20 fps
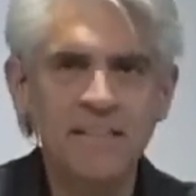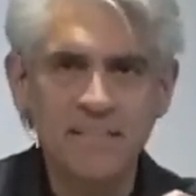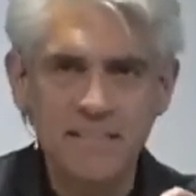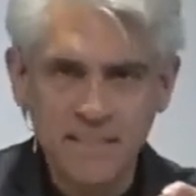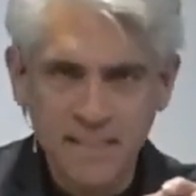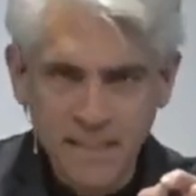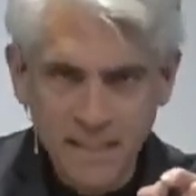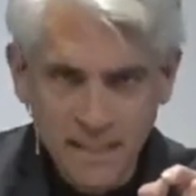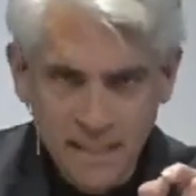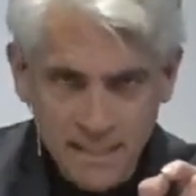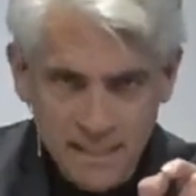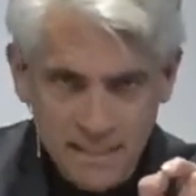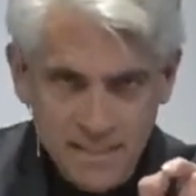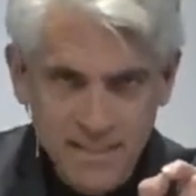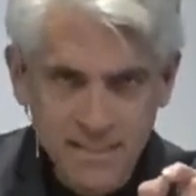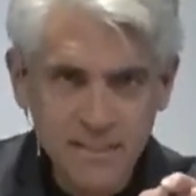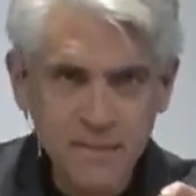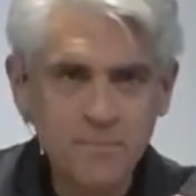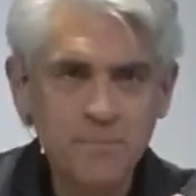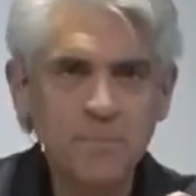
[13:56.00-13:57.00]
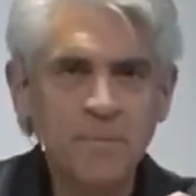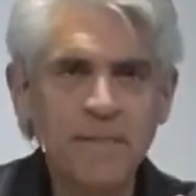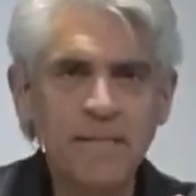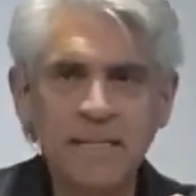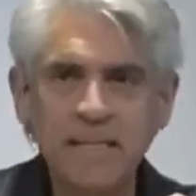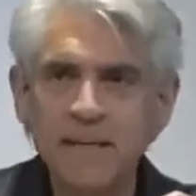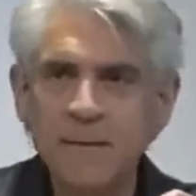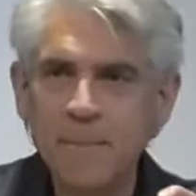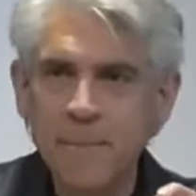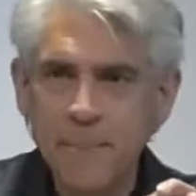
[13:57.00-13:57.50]
It is
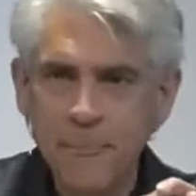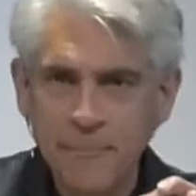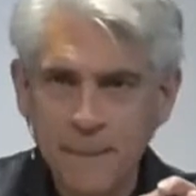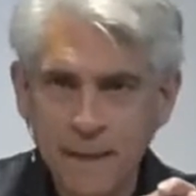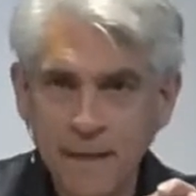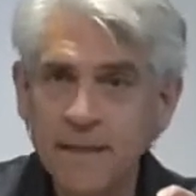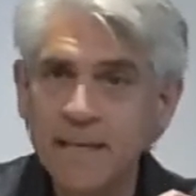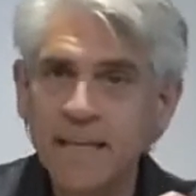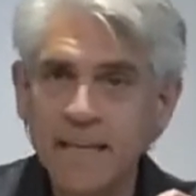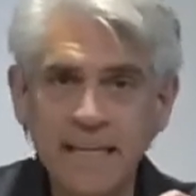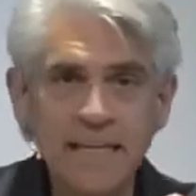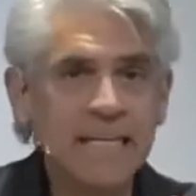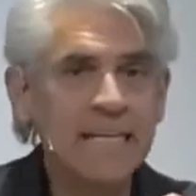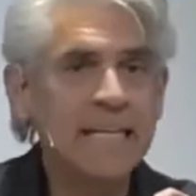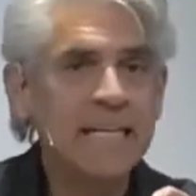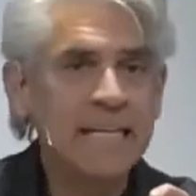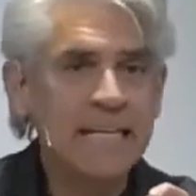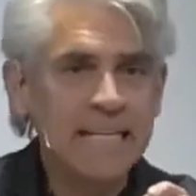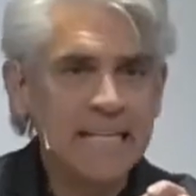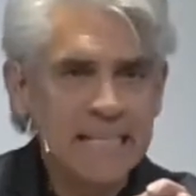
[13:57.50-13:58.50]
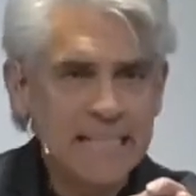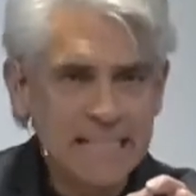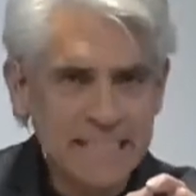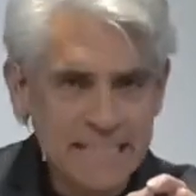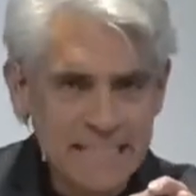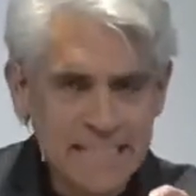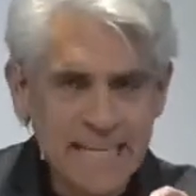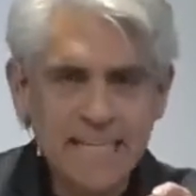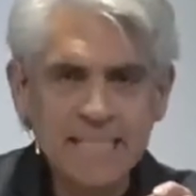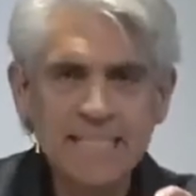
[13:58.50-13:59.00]
simply, again,
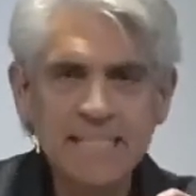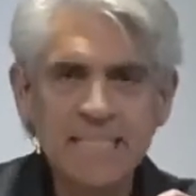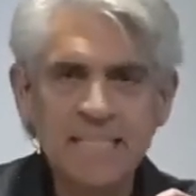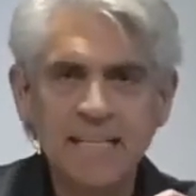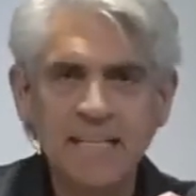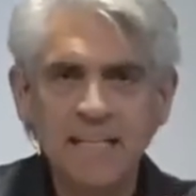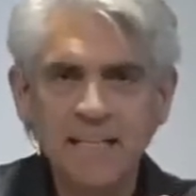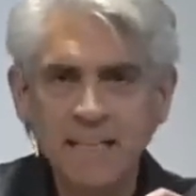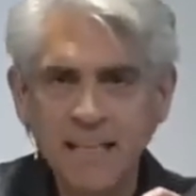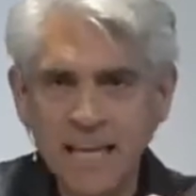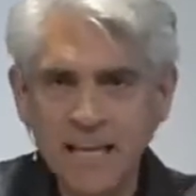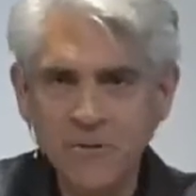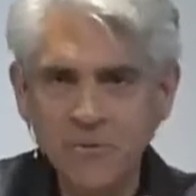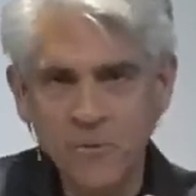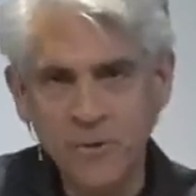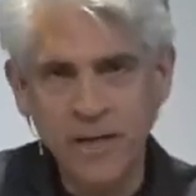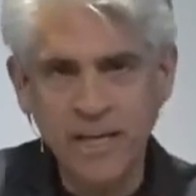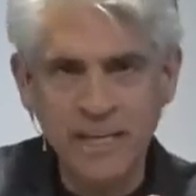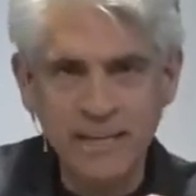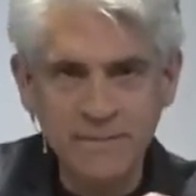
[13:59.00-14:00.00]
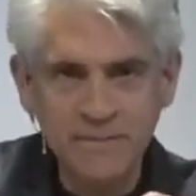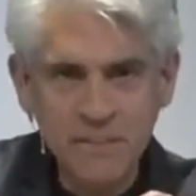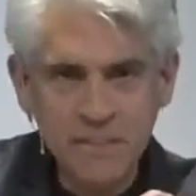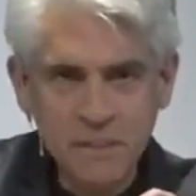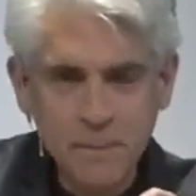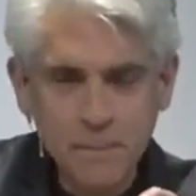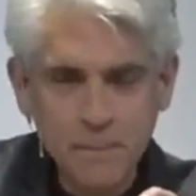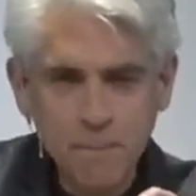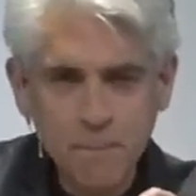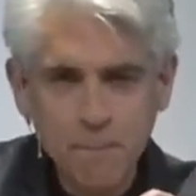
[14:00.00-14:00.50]
condensed light
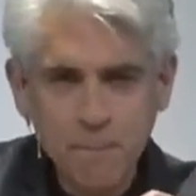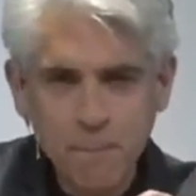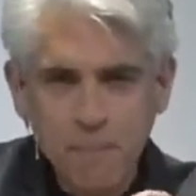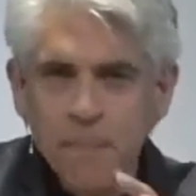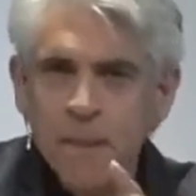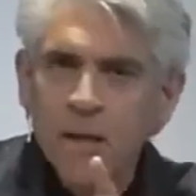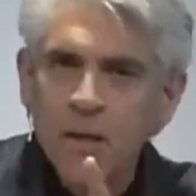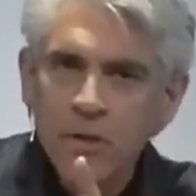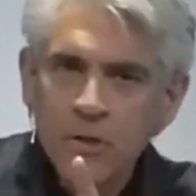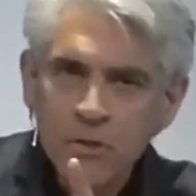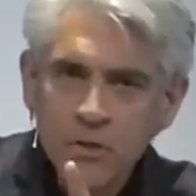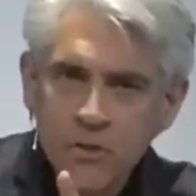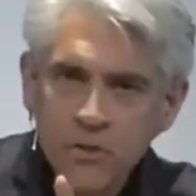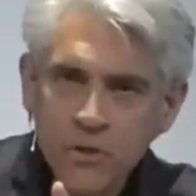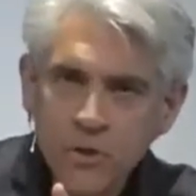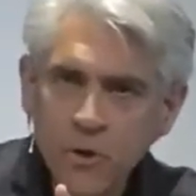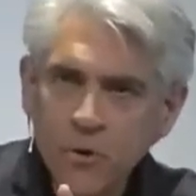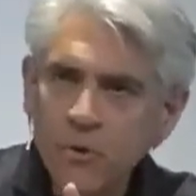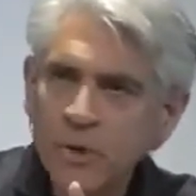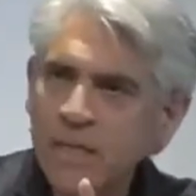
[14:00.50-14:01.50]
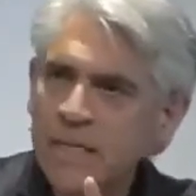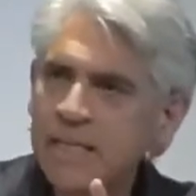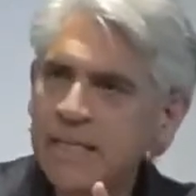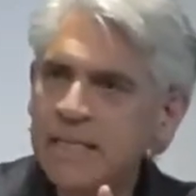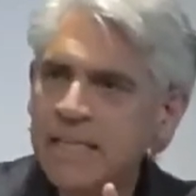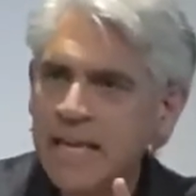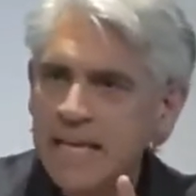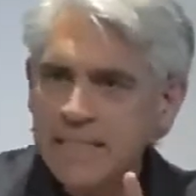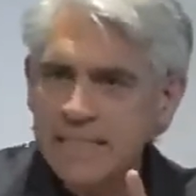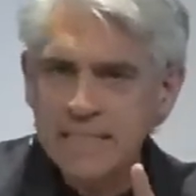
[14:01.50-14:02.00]
waves. So
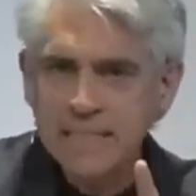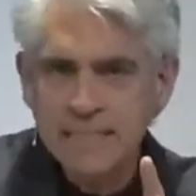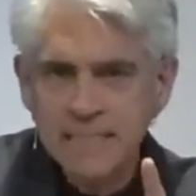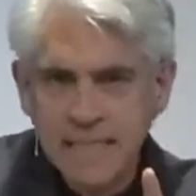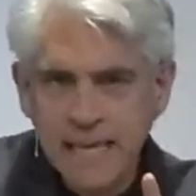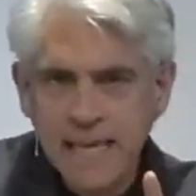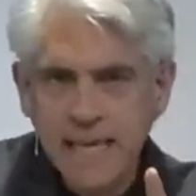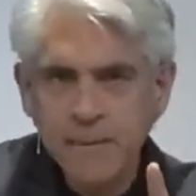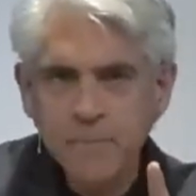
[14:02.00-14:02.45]
in that